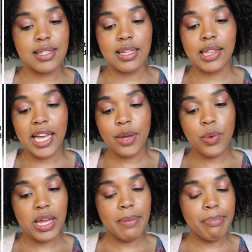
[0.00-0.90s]
is a
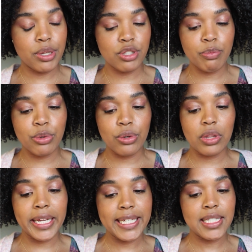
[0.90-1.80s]
lightweight,
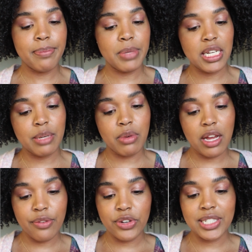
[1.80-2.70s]
buildable, light to medium
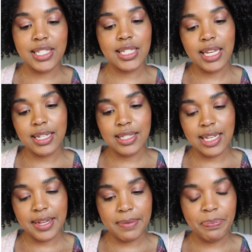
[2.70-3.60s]
coverage skin
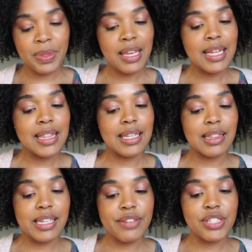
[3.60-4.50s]
tint that
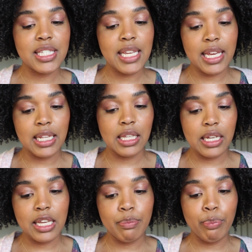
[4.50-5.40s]
leaves skin
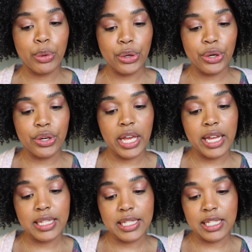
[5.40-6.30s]
looking blurred and